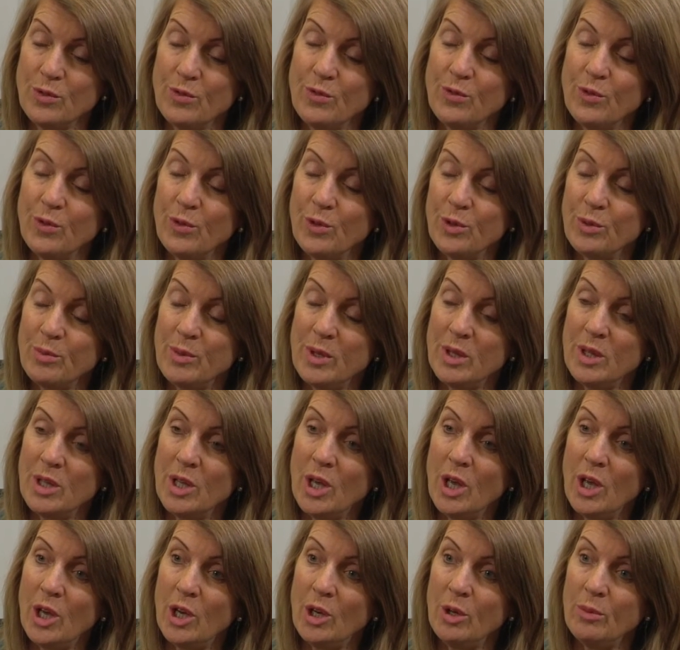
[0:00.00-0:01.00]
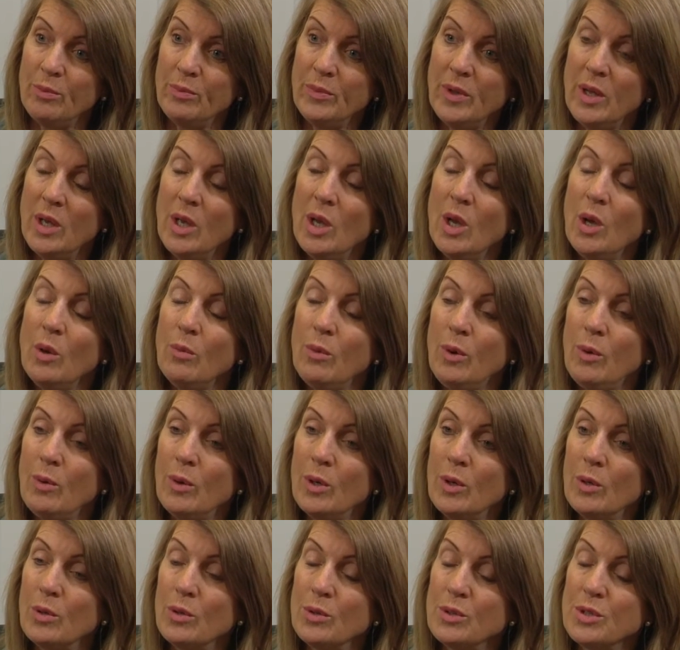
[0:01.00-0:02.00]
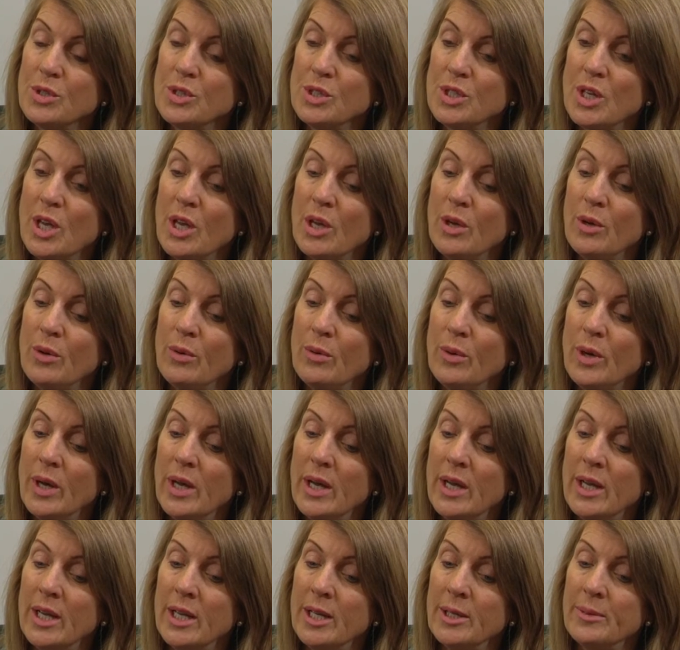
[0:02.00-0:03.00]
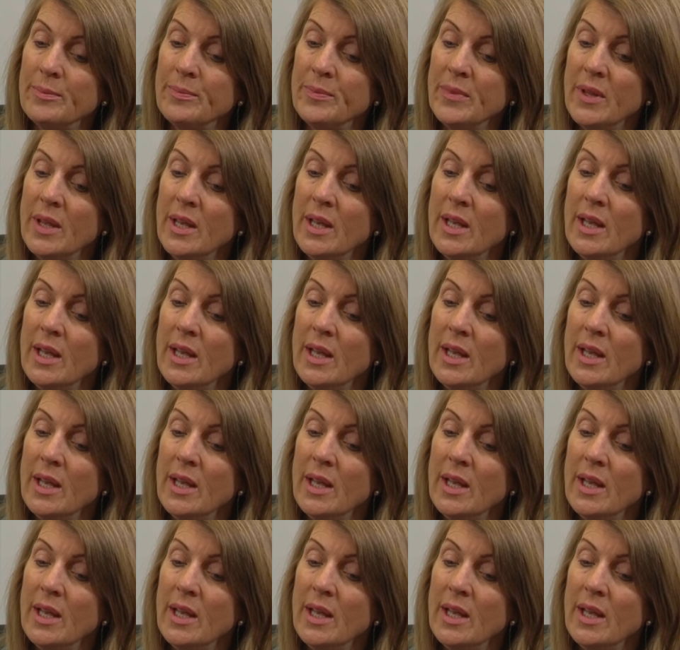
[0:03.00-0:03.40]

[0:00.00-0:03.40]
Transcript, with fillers: for them in the home. We will also um,